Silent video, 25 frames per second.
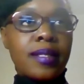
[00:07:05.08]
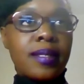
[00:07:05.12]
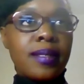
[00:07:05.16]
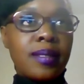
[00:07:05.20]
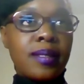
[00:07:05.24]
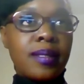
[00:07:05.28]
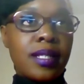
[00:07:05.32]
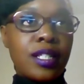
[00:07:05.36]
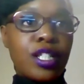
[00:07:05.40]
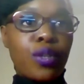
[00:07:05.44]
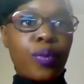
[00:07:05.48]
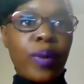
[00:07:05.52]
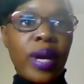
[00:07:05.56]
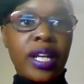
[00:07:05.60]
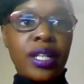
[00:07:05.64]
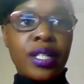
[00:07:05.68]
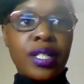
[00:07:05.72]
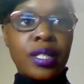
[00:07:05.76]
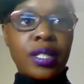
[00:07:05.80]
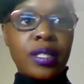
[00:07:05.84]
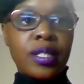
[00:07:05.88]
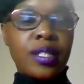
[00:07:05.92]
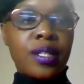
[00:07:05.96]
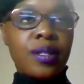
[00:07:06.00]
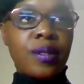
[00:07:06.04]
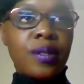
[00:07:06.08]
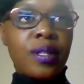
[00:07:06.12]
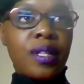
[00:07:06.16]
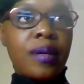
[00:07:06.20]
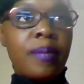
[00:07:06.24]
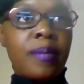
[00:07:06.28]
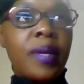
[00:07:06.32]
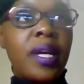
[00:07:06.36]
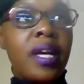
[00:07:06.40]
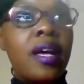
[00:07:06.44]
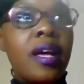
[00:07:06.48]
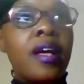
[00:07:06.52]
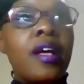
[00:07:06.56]
certain situations to
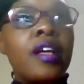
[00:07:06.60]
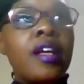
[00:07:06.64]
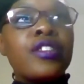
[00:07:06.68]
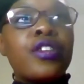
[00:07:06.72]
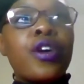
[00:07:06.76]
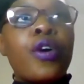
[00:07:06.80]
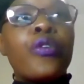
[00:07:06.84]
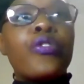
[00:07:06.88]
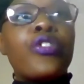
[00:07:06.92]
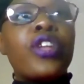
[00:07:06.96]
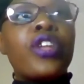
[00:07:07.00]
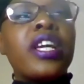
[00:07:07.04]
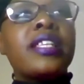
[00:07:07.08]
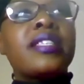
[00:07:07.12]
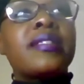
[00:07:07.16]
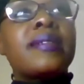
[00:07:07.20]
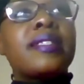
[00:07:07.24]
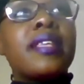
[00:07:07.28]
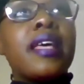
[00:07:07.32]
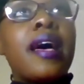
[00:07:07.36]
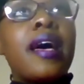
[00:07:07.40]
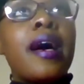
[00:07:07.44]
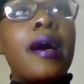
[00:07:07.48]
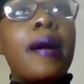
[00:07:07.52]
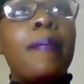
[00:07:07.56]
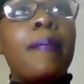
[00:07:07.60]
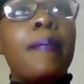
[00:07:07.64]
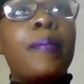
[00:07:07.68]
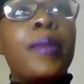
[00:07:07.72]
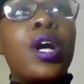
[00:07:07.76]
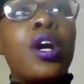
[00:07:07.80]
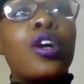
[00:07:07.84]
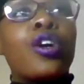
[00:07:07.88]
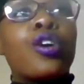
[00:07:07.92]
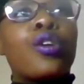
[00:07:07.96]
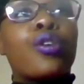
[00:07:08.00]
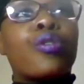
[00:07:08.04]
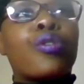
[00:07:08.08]
them. So this
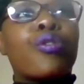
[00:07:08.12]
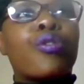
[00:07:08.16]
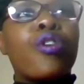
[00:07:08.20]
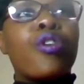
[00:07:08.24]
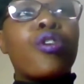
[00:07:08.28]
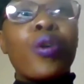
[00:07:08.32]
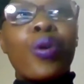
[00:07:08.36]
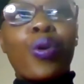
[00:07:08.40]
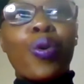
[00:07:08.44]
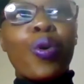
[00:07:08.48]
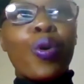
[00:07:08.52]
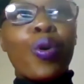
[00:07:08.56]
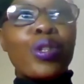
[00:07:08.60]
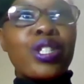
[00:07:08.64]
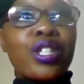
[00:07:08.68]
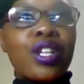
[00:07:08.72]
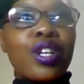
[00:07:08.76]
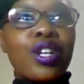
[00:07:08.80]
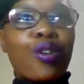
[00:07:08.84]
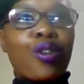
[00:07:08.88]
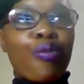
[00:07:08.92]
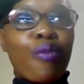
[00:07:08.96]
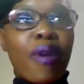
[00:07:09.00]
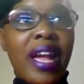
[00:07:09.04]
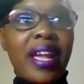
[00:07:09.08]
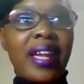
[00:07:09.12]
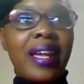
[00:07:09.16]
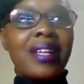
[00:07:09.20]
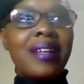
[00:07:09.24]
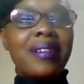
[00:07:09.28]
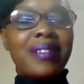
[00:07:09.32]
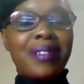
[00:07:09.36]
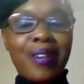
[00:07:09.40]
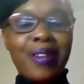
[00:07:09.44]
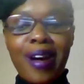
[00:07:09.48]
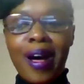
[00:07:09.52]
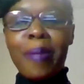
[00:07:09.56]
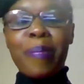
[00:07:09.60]
caused a
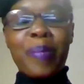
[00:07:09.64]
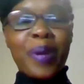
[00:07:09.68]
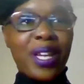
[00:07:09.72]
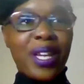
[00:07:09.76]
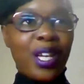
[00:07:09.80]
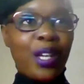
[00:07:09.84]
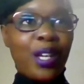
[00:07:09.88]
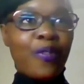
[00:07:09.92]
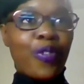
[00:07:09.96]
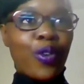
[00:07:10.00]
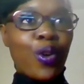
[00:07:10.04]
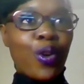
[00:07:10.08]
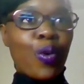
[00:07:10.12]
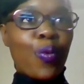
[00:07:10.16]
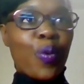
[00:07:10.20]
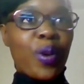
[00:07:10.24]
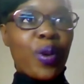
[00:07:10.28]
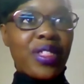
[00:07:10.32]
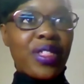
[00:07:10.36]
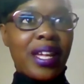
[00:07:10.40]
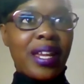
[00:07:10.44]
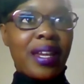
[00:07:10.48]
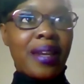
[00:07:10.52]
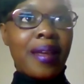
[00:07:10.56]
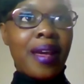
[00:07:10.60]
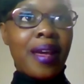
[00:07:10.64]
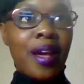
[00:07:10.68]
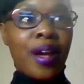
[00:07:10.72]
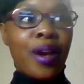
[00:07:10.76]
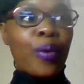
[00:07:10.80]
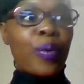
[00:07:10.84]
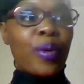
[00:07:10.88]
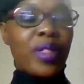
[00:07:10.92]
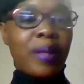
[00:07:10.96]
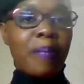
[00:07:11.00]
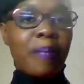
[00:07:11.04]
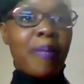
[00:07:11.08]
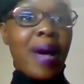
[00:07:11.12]
great upheaval within
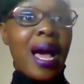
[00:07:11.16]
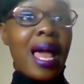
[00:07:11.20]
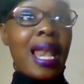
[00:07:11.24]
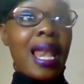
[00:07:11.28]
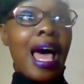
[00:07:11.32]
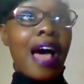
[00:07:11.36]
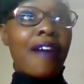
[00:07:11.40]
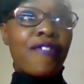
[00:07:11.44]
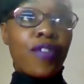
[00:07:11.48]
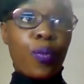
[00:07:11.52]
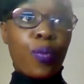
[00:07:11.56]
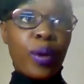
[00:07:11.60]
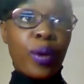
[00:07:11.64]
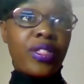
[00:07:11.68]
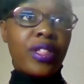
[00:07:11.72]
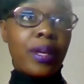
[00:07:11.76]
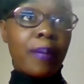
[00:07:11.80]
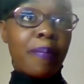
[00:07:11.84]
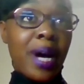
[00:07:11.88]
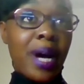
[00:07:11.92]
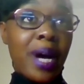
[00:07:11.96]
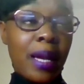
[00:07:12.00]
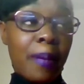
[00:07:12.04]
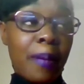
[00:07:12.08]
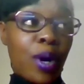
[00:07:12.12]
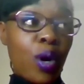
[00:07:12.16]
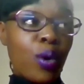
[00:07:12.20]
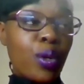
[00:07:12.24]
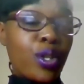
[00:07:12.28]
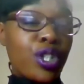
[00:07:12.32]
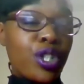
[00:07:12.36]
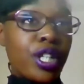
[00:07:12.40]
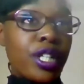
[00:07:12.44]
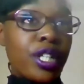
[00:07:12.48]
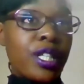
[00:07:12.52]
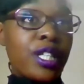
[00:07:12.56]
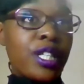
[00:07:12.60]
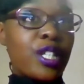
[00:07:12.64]
my life and within my
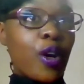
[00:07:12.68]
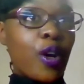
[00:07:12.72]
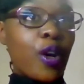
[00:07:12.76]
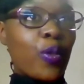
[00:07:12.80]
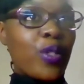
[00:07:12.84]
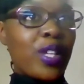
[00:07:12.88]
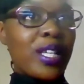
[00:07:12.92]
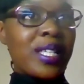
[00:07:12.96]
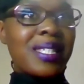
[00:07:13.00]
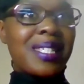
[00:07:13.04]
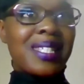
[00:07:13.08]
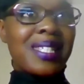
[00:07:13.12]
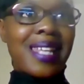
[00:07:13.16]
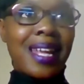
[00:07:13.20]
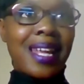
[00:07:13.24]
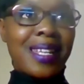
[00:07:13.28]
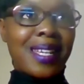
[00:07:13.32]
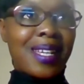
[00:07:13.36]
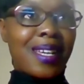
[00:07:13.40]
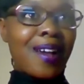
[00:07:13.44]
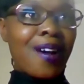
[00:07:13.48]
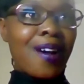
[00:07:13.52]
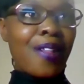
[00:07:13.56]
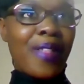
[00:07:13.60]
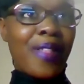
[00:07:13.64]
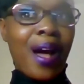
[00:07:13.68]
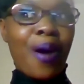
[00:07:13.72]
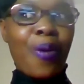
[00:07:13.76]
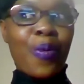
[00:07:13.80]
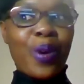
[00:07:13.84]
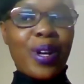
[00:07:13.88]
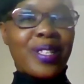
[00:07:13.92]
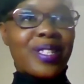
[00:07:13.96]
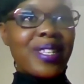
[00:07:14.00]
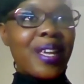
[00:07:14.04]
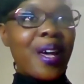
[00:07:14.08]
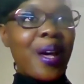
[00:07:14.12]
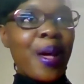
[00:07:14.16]
emotions. So this steady girl
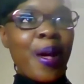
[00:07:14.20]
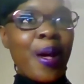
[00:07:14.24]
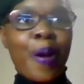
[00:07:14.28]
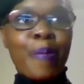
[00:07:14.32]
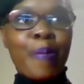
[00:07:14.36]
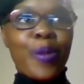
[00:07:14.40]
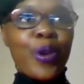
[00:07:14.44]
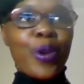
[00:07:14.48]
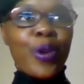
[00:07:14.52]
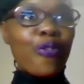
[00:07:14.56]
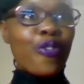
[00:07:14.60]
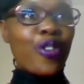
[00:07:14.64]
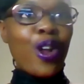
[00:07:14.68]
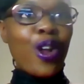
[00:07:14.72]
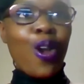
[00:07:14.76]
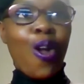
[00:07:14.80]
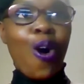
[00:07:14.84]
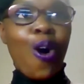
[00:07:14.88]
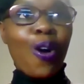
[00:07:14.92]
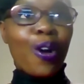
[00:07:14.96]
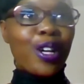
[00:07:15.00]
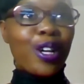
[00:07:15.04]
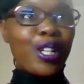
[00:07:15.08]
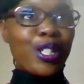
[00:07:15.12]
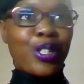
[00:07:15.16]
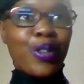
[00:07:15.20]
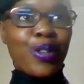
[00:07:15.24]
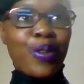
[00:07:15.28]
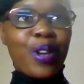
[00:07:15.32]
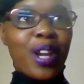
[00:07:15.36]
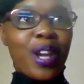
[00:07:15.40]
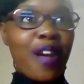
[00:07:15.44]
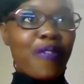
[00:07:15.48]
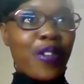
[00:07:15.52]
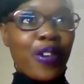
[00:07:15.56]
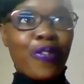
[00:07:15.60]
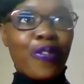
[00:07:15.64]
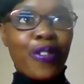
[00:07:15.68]
that was moving along and
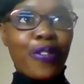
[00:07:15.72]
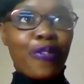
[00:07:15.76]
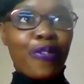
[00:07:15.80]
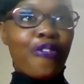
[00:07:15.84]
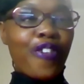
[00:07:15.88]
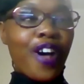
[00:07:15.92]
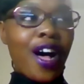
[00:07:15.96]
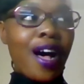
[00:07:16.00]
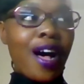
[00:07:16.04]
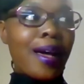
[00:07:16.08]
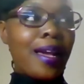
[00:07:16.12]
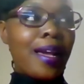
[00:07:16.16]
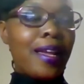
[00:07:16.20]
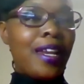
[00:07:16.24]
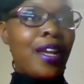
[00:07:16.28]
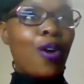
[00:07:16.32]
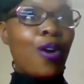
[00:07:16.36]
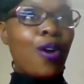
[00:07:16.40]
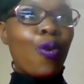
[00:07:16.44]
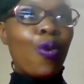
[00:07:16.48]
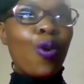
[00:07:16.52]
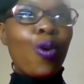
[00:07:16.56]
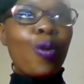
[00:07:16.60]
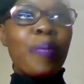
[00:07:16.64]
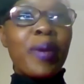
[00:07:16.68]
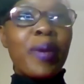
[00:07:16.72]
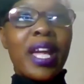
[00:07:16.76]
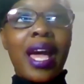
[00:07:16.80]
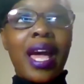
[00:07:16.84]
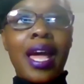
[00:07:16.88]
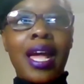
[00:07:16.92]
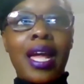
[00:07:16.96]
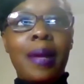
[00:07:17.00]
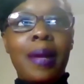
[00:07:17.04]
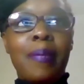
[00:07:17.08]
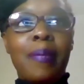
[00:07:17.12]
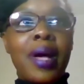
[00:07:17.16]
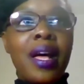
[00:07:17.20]
doing everything fine, it all
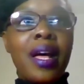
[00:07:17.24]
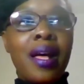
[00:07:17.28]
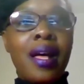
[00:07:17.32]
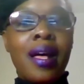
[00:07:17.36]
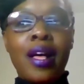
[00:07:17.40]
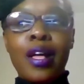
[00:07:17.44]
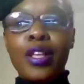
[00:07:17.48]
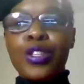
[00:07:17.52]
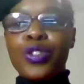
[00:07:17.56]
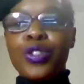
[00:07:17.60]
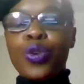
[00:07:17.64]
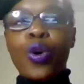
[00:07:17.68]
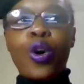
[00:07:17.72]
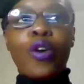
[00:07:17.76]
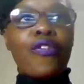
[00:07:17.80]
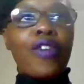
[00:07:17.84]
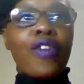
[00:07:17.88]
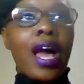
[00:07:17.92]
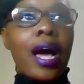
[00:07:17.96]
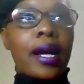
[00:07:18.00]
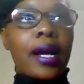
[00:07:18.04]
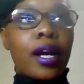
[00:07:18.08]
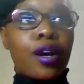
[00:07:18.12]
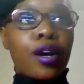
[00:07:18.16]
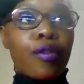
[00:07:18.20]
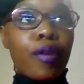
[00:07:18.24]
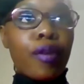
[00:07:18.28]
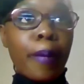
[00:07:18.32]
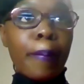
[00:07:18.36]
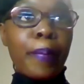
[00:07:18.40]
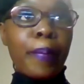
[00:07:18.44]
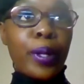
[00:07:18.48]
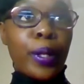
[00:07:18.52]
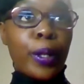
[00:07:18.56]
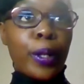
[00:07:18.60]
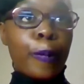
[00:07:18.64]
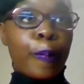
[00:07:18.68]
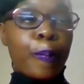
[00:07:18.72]
became sort of like a
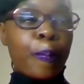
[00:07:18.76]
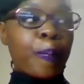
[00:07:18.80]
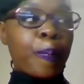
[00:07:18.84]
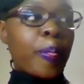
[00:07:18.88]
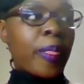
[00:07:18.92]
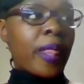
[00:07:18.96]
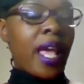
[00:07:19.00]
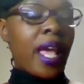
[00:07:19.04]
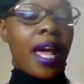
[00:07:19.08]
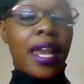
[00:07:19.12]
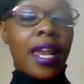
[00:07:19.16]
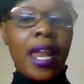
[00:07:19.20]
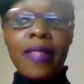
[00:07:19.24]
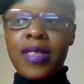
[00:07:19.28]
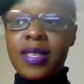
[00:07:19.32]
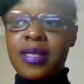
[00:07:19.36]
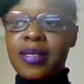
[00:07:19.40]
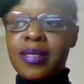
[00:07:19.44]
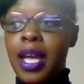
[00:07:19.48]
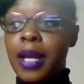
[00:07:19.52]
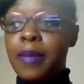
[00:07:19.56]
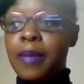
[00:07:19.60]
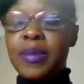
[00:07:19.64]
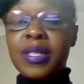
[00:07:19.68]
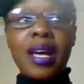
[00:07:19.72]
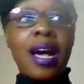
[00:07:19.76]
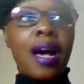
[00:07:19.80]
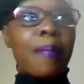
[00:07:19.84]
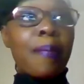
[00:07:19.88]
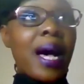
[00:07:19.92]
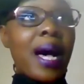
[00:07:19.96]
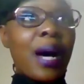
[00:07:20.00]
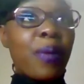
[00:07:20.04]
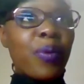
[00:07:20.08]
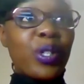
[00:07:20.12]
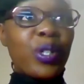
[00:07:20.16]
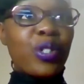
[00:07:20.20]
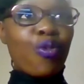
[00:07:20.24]
crumble. And at the same
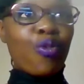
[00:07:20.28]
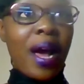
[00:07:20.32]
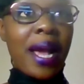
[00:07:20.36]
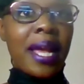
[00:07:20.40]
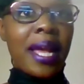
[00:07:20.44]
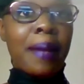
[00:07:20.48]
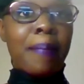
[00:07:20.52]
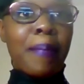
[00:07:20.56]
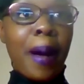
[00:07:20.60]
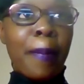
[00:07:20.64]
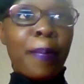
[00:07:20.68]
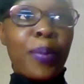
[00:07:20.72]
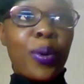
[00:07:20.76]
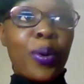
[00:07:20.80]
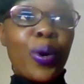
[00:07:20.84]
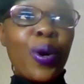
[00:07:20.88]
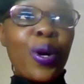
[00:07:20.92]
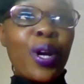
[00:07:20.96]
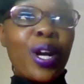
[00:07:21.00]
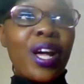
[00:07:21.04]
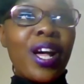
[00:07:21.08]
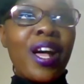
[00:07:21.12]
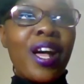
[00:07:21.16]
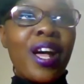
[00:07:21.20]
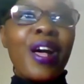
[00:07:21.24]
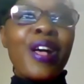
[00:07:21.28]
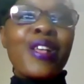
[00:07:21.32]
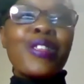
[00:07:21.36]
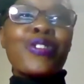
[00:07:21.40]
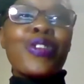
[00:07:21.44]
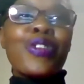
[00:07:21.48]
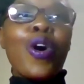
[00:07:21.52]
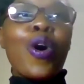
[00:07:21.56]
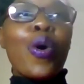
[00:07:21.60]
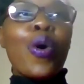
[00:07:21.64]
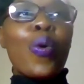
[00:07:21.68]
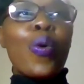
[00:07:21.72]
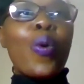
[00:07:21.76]
time, I was writing my book.
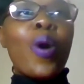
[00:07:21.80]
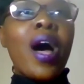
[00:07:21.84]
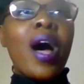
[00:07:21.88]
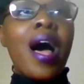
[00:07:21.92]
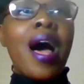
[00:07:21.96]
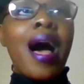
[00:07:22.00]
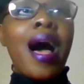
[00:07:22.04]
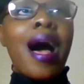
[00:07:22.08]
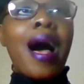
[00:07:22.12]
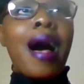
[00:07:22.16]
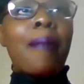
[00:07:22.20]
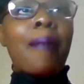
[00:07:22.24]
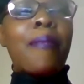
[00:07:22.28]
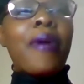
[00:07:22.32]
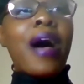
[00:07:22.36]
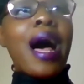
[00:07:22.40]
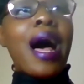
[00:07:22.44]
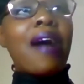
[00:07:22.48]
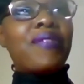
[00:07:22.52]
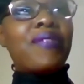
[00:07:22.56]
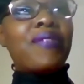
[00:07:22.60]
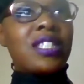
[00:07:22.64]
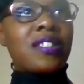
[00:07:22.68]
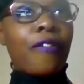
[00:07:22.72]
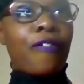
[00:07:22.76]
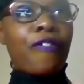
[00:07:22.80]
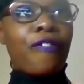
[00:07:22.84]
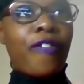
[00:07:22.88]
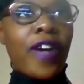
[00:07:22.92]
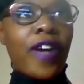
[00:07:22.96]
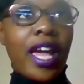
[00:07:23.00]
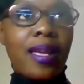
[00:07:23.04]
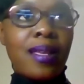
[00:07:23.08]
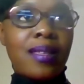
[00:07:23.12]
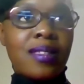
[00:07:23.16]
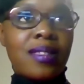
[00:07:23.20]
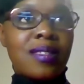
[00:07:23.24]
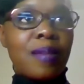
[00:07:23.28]
So I'm having to
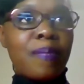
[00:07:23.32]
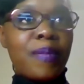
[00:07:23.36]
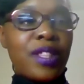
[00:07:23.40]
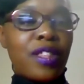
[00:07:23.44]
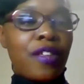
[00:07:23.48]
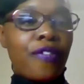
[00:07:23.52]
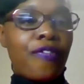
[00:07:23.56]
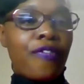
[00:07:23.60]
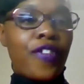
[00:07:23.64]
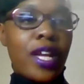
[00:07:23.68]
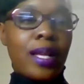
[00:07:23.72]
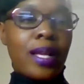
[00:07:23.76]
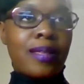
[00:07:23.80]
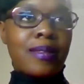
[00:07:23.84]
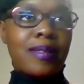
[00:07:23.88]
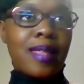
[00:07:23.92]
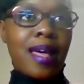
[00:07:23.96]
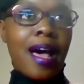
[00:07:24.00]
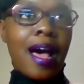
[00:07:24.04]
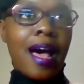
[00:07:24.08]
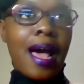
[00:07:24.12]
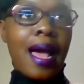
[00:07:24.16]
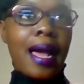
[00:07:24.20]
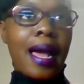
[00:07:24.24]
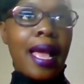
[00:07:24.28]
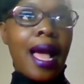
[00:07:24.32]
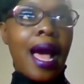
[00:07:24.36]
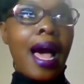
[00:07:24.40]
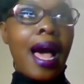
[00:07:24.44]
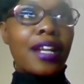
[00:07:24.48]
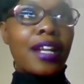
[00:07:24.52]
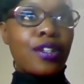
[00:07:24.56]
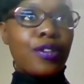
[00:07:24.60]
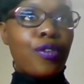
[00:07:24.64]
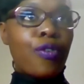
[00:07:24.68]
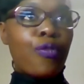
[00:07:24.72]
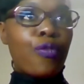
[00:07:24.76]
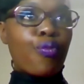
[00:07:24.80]
face some of the things that I
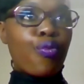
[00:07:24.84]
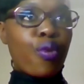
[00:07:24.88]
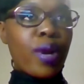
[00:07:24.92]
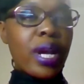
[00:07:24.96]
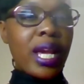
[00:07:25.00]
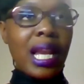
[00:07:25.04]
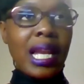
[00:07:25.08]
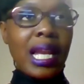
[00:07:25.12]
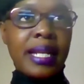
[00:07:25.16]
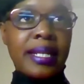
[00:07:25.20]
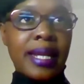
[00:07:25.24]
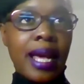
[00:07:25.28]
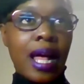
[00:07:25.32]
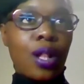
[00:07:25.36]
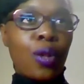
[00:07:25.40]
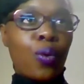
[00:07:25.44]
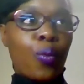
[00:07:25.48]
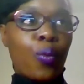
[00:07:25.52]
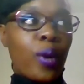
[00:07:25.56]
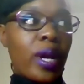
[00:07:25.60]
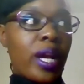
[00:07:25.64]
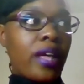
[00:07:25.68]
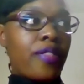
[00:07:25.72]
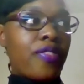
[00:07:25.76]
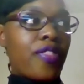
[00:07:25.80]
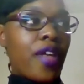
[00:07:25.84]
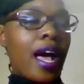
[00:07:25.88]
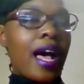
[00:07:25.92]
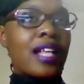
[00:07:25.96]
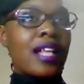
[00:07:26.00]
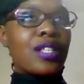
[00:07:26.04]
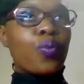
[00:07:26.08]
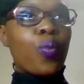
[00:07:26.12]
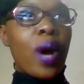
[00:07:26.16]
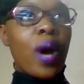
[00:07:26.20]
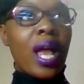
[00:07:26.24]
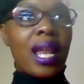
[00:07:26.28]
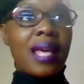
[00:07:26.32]
hadn't really dealt with
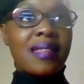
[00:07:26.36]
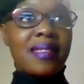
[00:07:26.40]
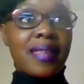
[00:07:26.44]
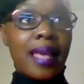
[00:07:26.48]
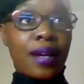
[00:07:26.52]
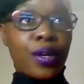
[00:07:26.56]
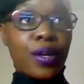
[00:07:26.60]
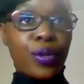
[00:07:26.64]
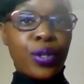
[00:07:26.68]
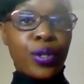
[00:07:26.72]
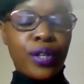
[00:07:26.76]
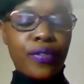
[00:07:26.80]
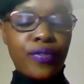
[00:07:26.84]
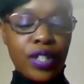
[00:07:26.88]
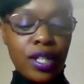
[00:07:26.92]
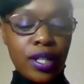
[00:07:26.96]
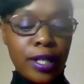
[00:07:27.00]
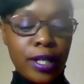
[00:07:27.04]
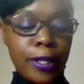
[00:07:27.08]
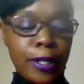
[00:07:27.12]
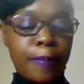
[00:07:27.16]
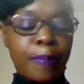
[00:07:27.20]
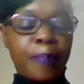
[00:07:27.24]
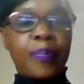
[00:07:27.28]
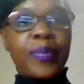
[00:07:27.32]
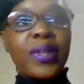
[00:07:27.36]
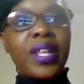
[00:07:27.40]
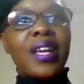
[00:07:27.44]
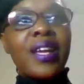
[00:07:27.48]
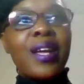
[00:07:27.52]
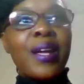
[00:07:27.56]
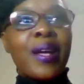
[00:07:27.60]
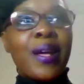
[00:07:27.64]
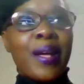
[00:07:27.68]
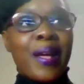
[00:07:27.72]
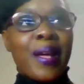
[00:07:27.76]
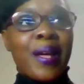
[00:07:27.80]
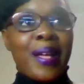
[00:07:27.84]
as well as I could have done.
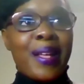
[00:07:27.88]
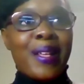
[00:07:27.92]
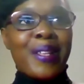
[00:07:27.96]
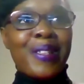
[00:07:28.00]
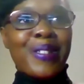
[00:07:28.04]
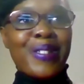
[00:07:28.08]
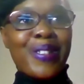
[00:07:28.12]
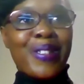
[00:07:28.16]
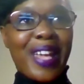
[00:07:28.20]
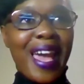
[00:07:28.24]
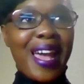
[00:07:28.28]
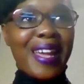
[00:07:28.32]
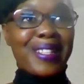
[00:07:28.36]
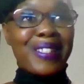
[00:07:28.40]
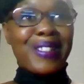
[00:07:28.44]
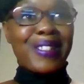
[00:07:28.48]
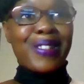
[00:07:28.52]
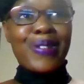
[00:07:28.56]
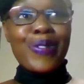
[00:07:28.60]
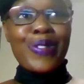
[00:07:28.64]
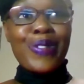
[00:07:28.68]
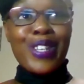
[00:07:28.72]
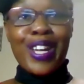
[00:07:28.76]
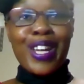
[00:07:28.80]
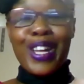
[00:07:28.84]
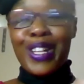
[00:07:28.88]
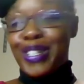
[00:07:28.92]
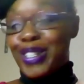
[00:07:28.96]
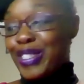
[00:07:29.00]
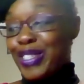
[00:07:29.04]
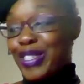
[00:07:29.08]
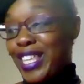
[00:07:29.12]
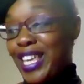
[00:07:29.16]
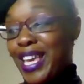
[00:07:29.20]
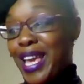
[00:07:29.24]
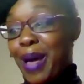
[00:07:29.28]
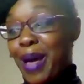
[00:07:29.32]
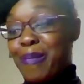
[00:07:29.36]
So getting to
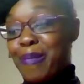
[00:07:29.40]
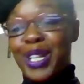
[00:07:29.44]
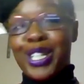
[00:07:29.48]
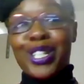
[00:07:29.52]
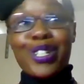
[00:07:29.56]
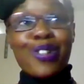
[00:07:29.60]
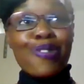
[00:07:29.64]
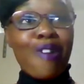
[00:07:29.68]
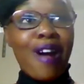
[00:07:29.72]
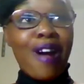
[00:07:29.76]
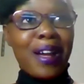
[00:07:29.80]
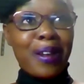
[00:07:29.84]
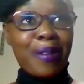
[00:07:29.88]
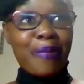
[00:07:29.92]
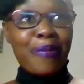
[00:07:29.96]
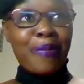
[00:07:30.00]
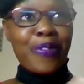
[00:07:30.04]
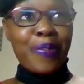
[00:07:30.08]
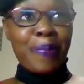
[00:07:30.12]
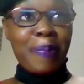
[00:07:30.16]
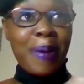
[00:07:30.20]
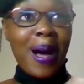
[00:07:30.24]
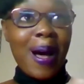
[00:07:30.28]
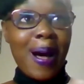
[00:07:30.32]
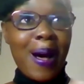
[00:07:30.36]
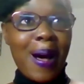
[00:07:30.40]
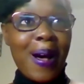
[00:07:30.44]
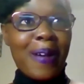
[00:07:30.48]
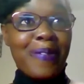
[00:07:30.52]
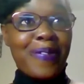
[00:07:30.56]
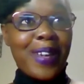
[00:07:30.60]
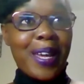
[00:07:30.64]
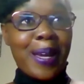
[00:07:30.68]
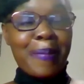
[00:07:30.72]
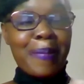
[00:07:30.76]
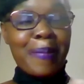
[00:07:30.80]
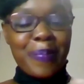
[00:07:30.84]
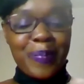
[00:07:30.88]
the triumph
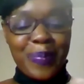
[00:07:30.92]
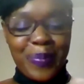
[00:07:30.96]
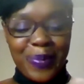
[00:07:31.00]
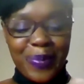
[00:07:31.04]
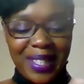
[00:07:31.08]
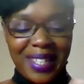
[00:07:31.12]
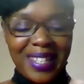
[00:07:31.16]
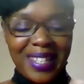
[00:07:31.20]
part of it.